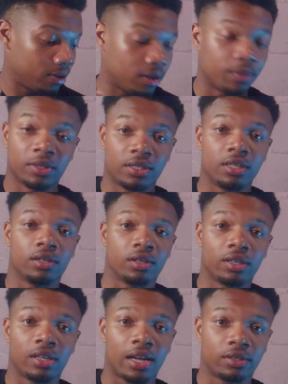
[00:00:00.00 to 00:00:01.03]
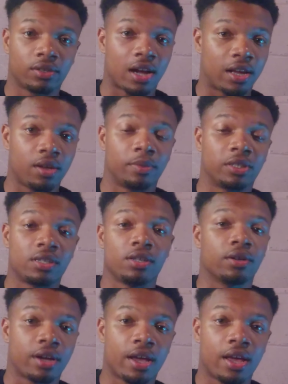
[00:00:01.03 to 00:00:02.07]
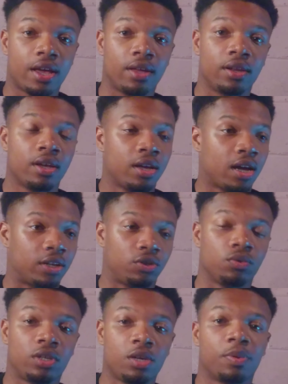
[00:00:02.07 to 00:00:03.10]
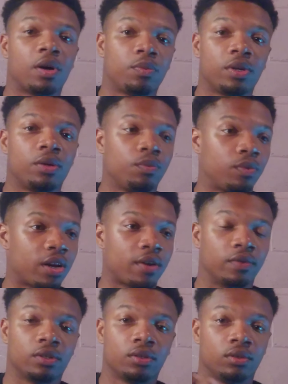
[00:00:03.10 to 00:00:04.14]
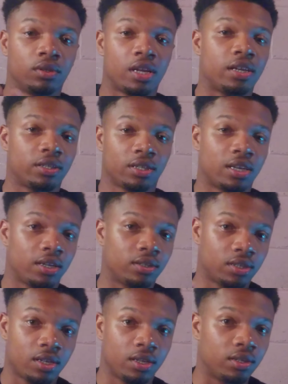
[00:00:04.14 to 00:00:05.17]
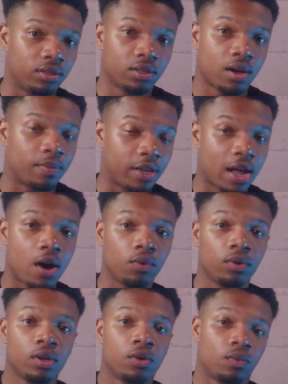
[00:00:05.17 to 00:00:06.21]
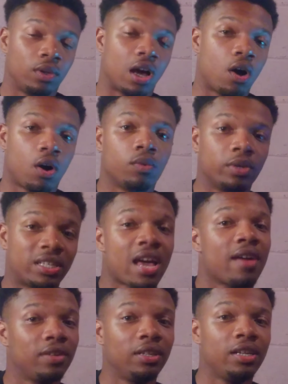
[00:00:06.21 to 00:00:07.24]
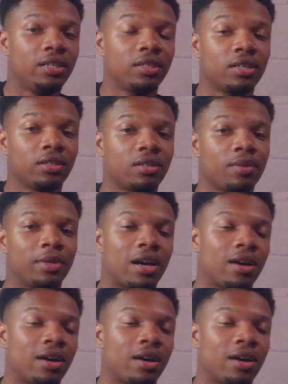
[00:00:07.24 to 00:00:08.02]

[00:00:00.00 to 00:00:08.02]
am a sneaker collector. I am a sneakerhead. I do keep up with whatever latest kicks is coming out. Will I always have the latest kicks coming